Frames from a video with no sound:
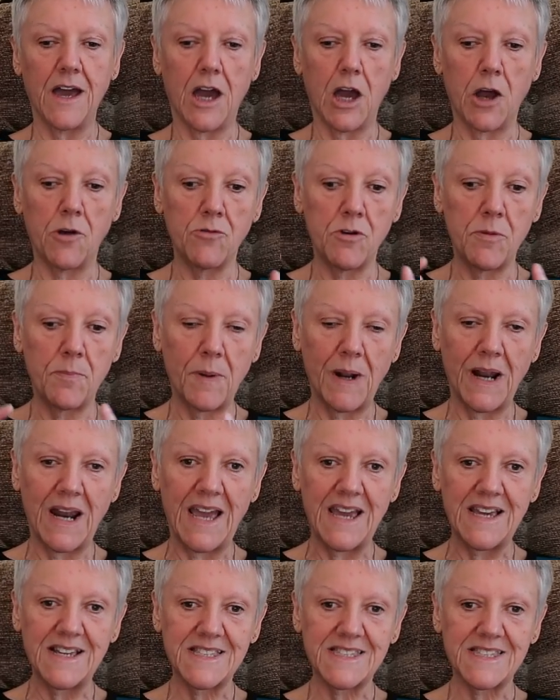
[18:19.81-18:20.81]
and
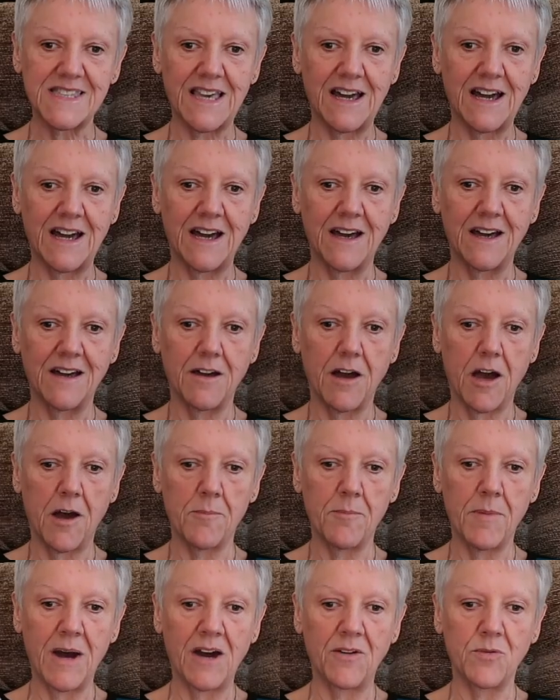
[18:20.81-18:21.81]
replace that
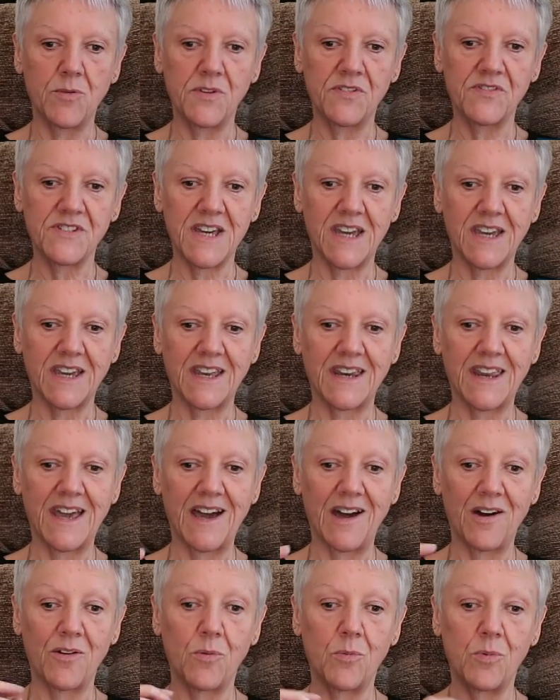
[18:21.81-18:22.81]
amount we've taken
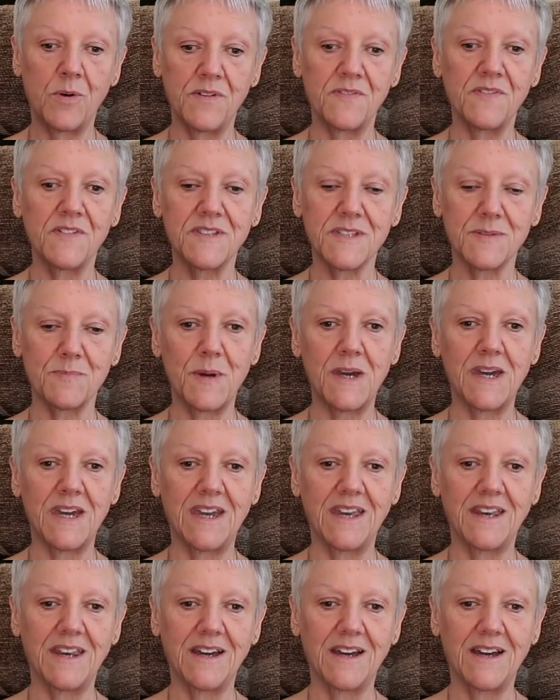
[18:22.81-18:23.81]
out with
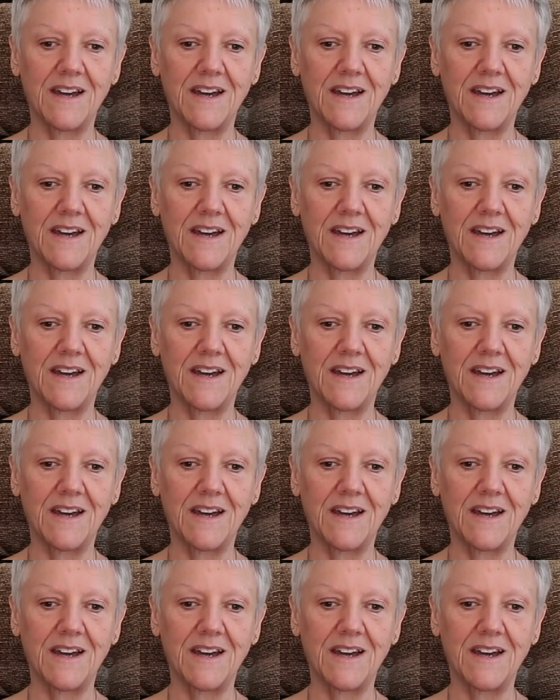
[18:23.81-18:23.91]
speed.